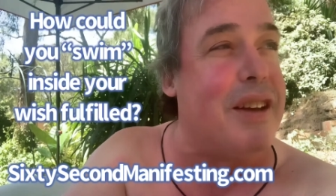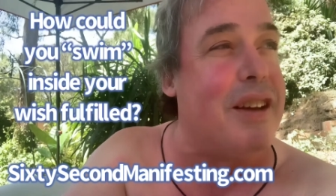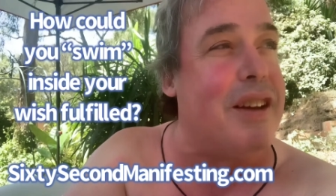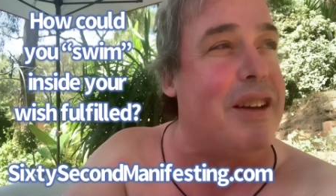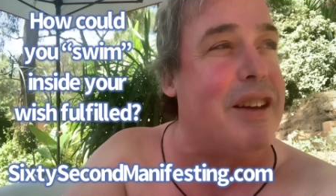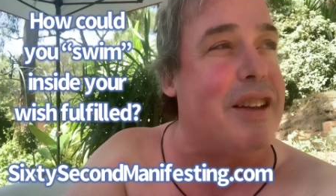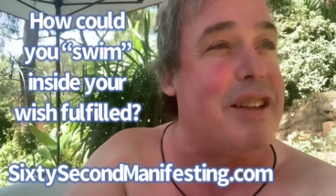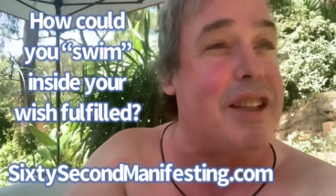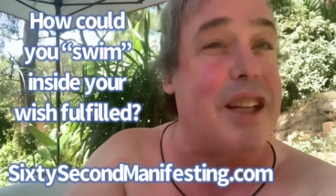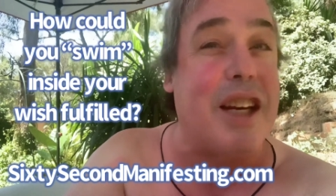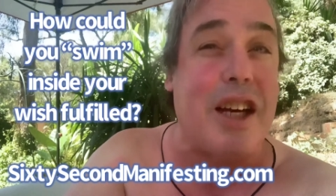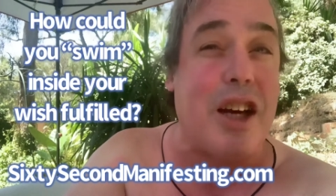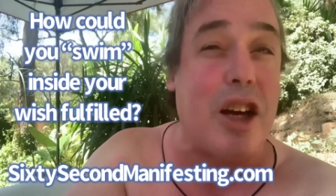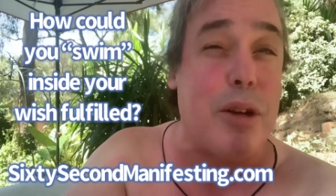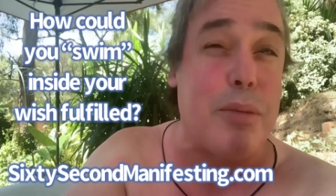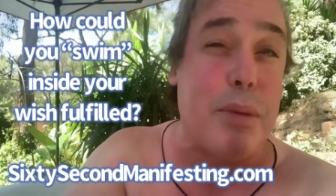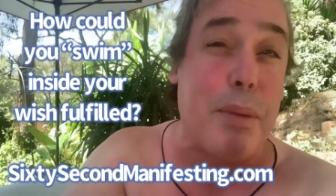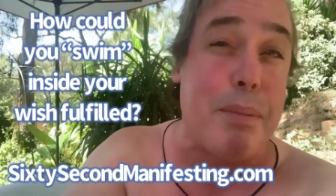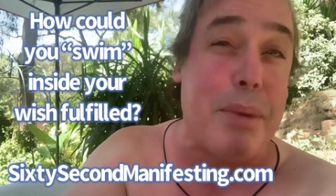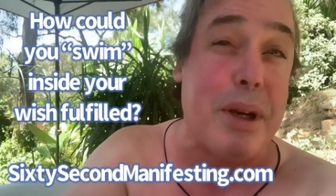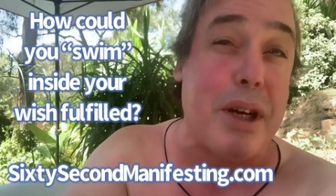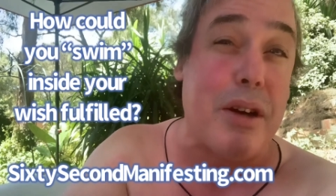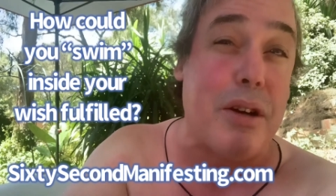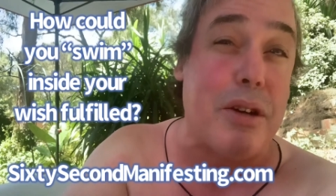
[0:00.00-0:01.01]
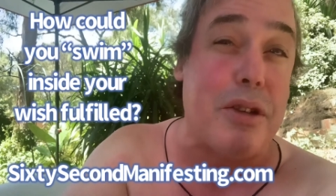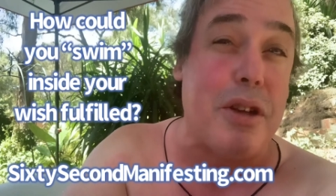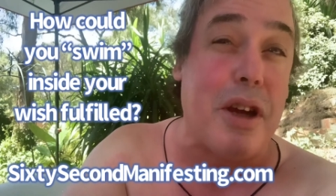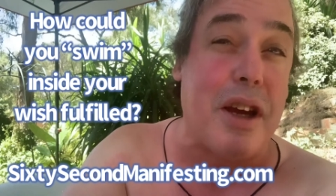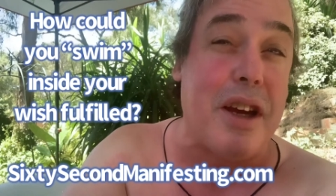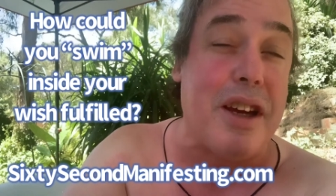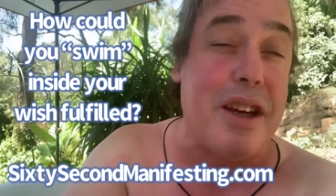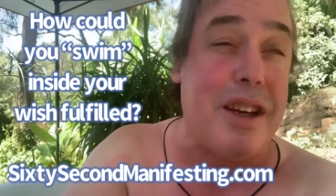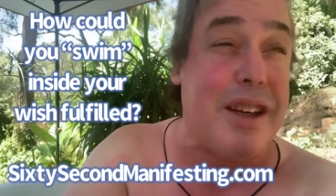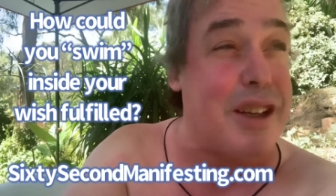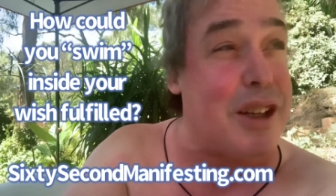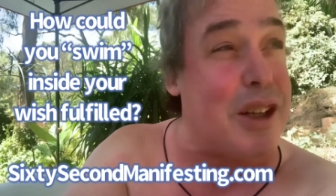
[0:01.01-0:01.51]
and then I got him a bigger
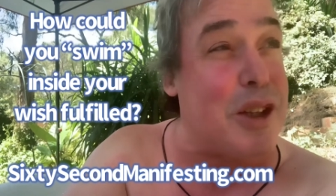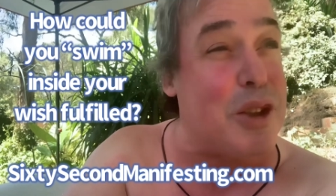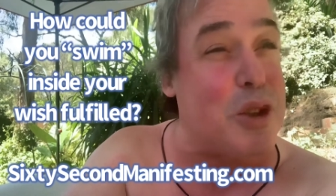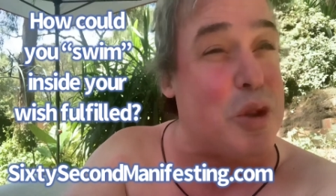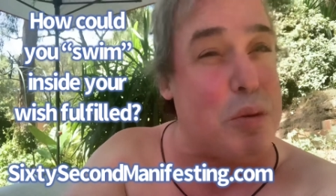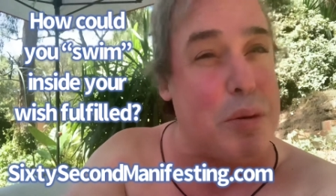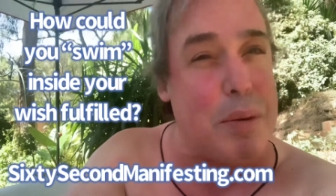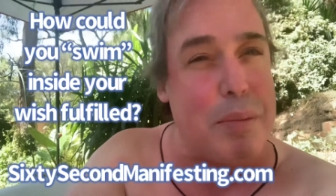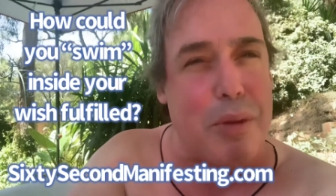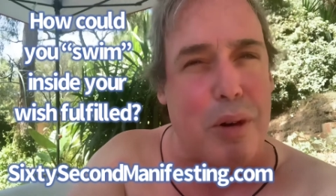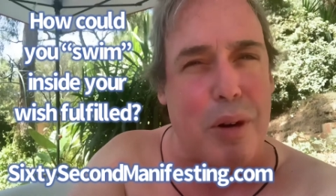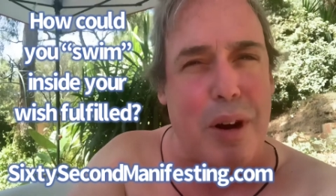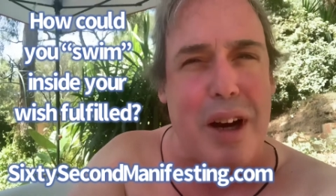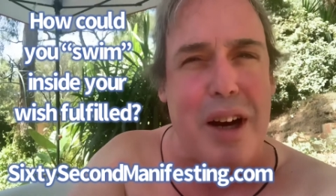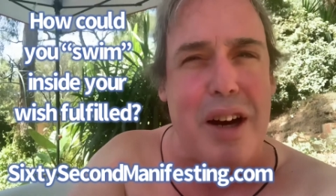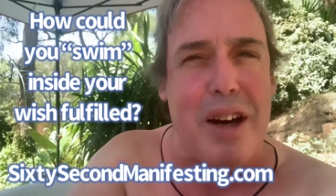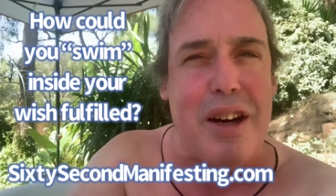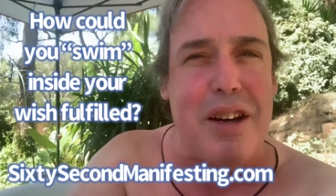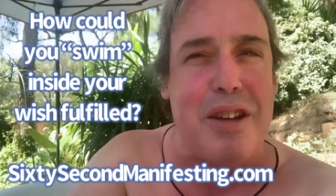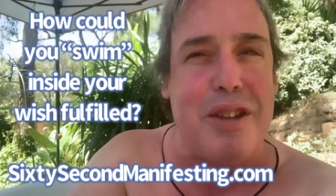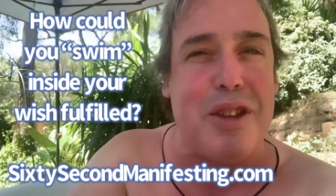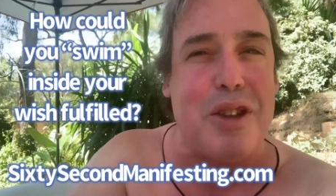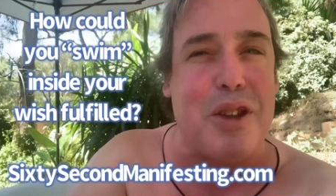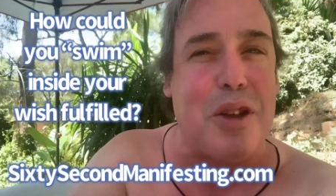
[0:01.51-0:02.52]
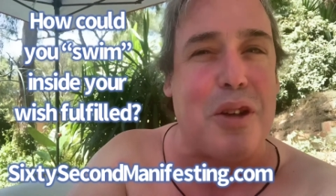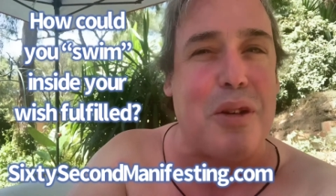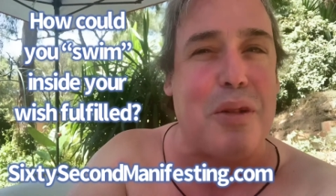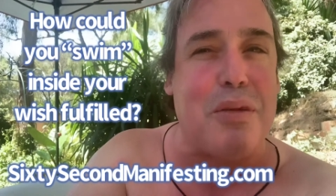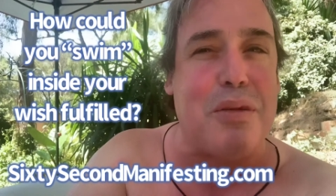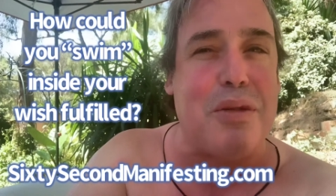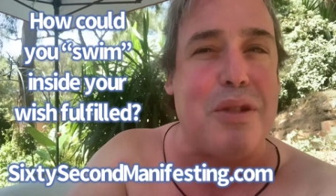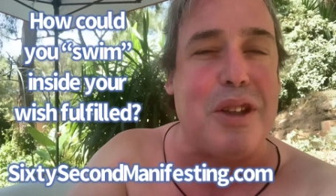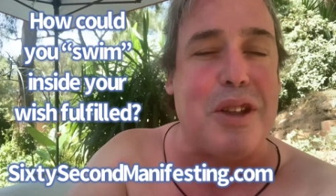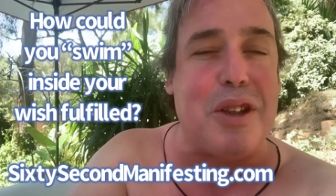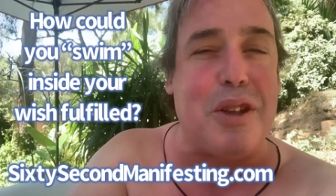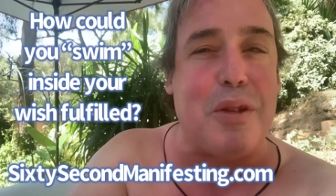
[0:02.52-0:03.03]
tank, and I'd swim around in her,
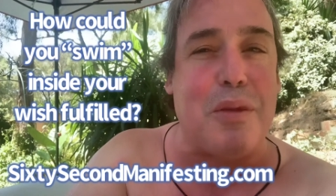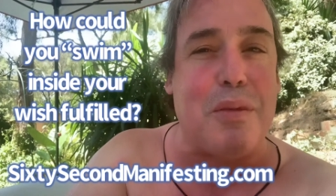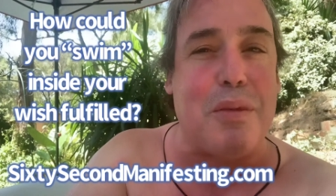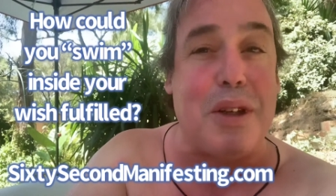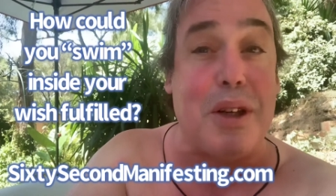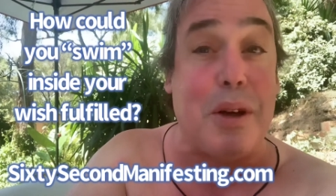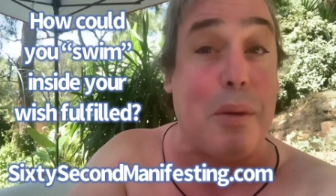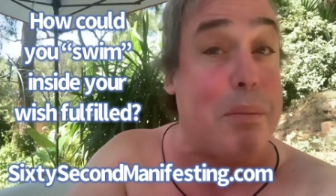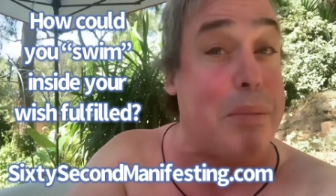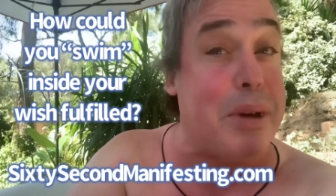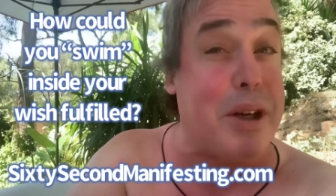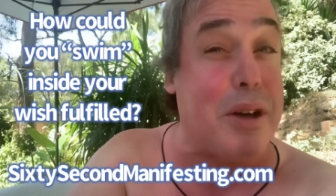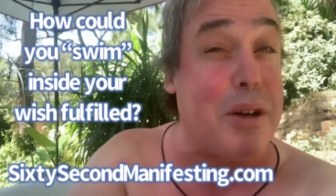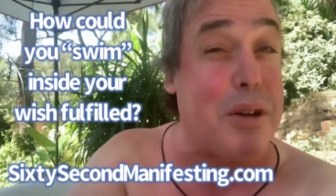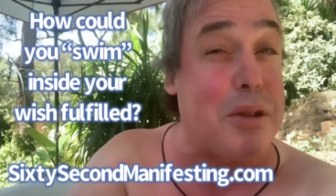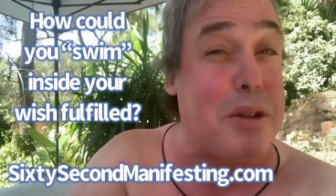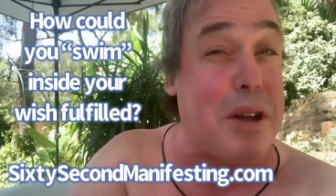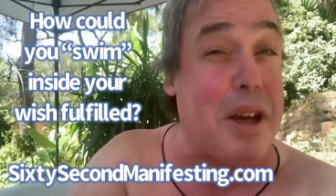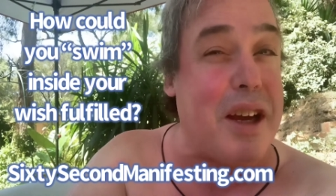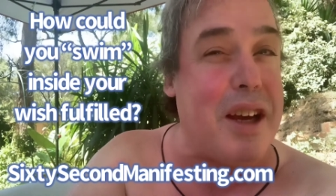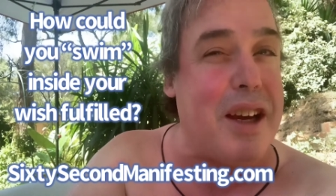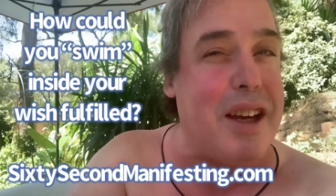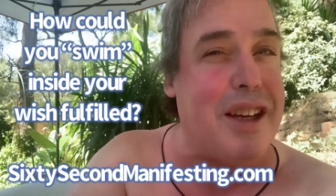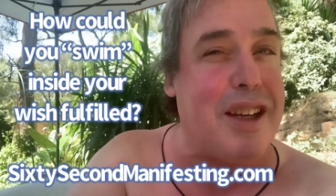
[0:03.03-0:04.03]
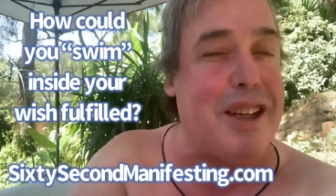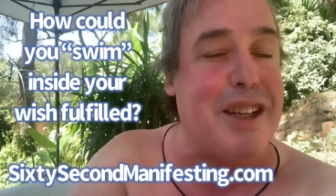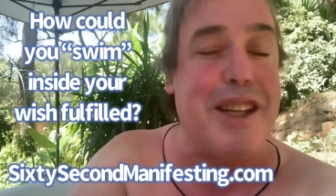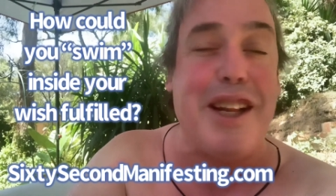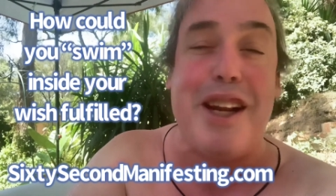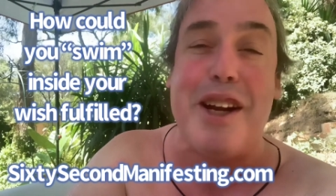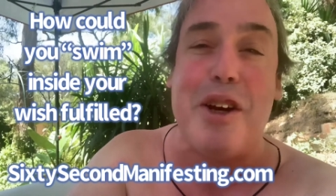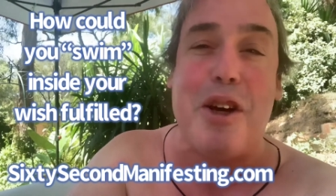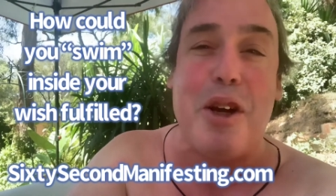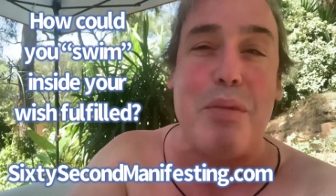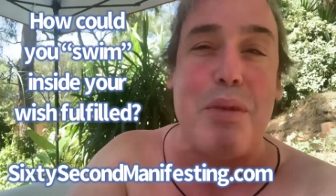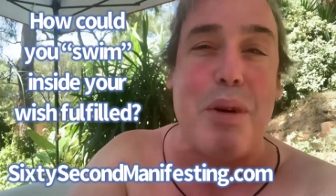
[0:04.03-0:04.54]
in her, in her bigger tank, and
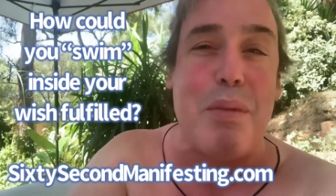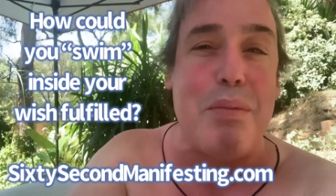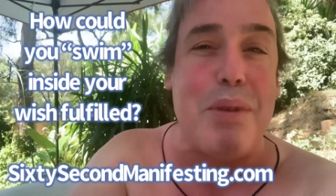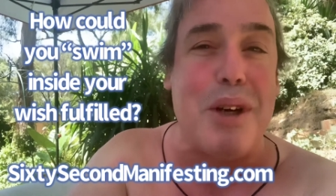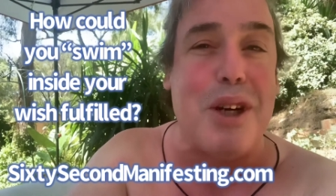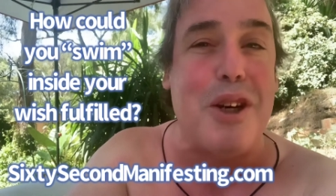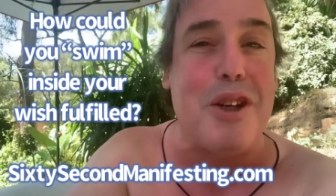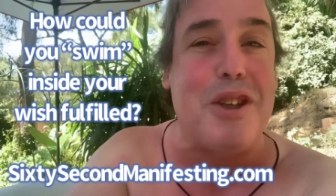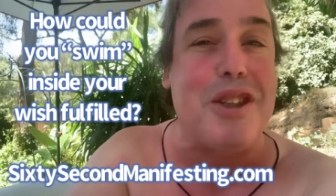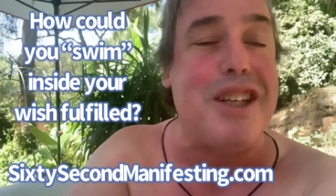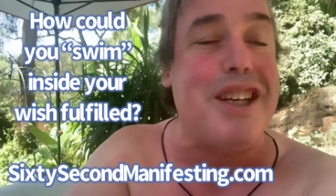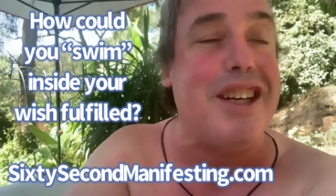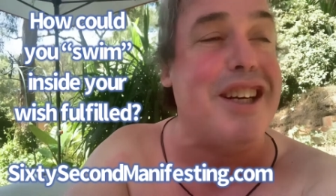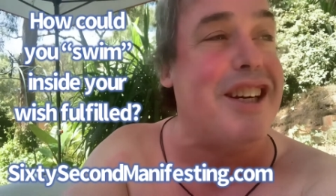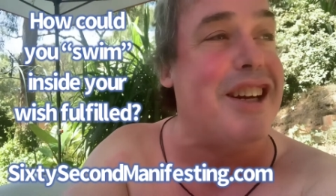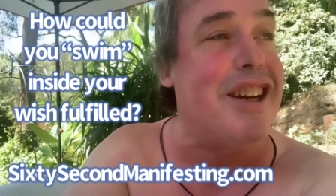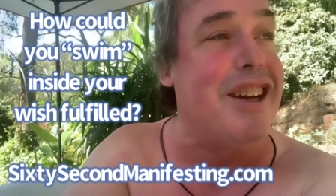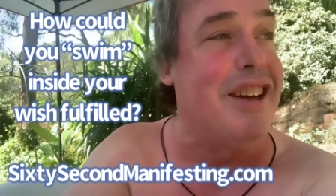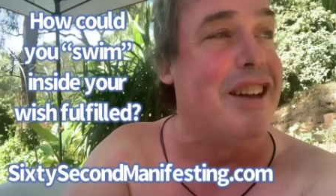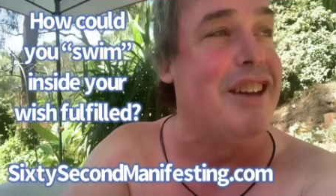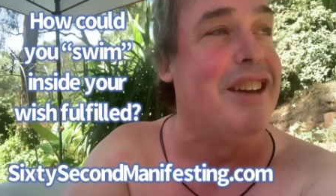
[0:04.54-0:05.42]
then I got him a bigger tank,